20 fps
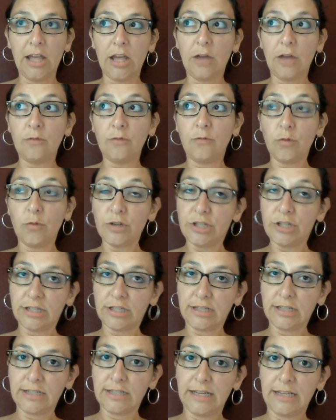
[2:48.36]

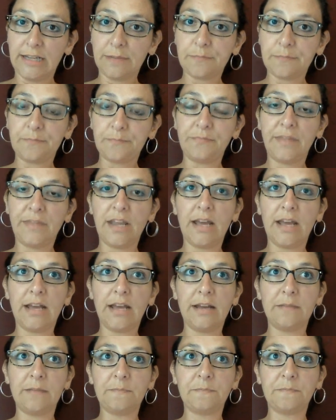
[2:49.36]
Unfortunately,
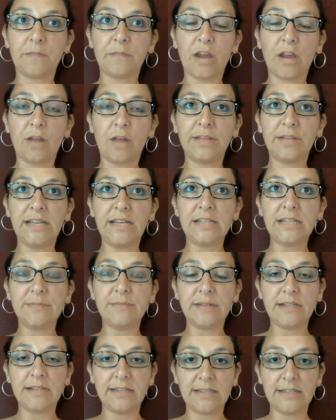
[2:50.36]
our
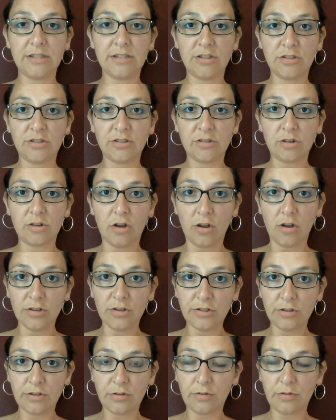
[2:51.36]
placement decisions are
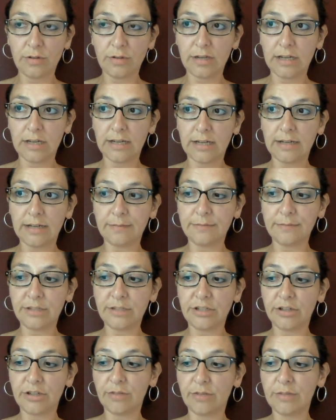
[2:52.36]
also
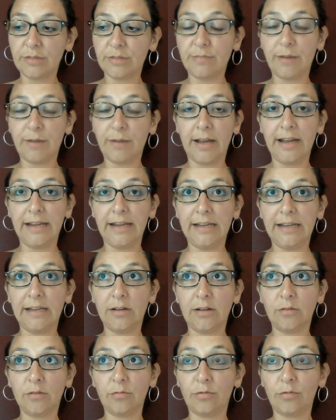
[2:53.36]
determined by
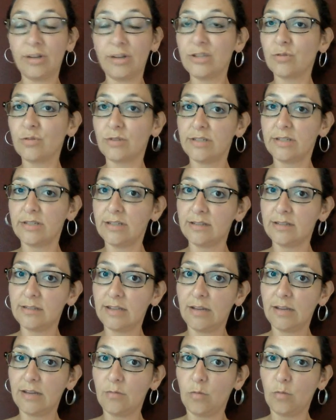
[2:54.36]

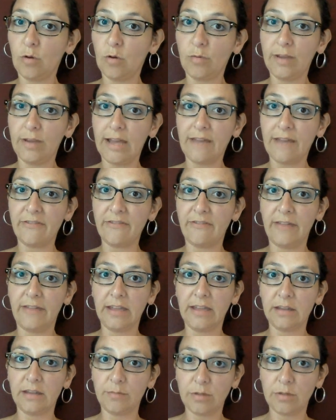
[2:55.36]
resources and what we have
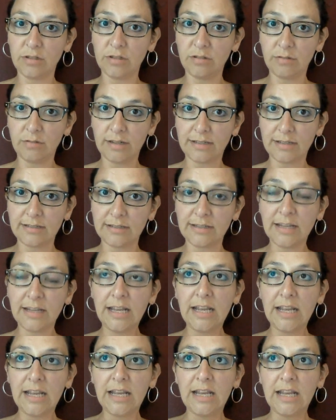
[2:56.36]
available to us.
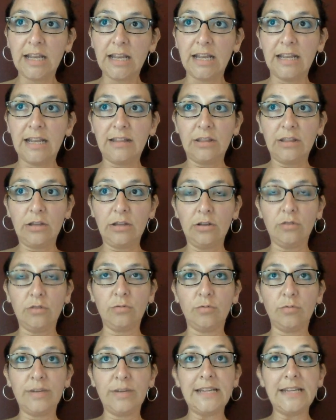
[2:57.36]
The
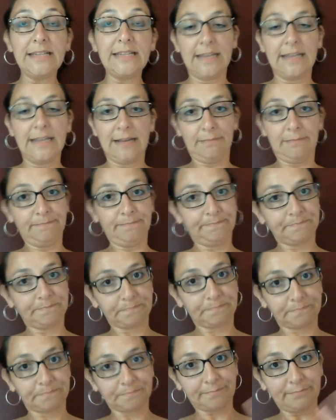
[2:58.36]
reason
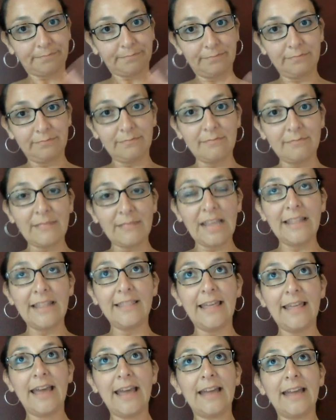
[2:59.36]

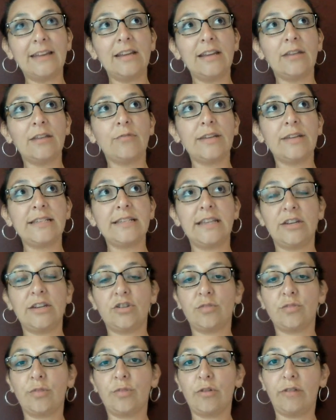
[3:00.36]
that
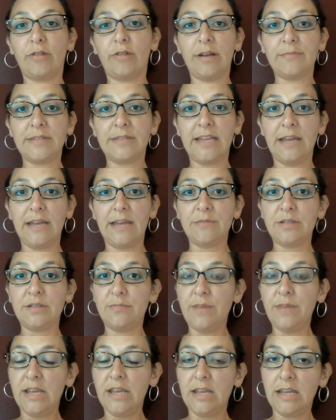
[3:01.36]
residential programs came to
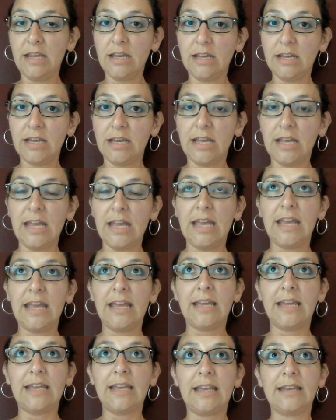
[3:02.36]
be
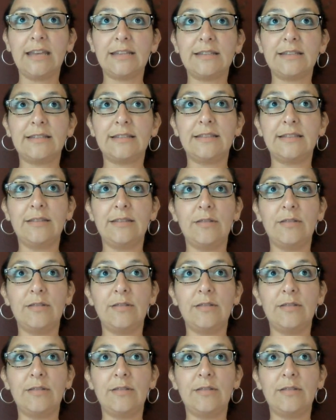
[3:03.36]
is